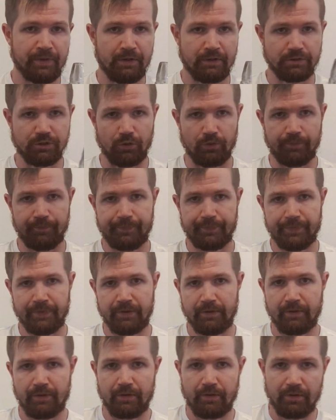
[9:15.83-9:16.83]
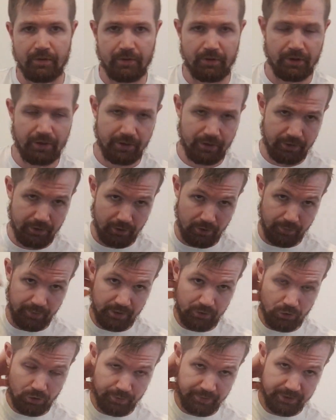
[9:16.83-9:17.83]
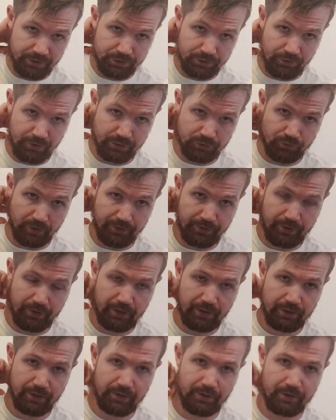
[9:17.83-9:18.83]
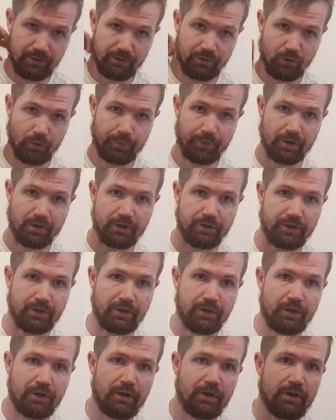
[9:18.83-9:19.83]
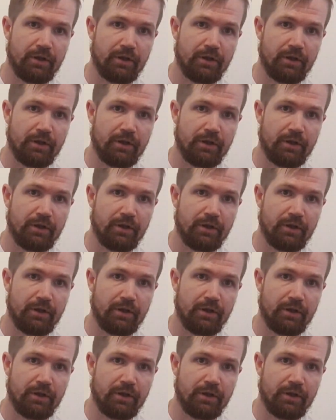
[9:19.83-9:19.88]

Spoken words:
So a big recommendation of this one. Hope you're gonna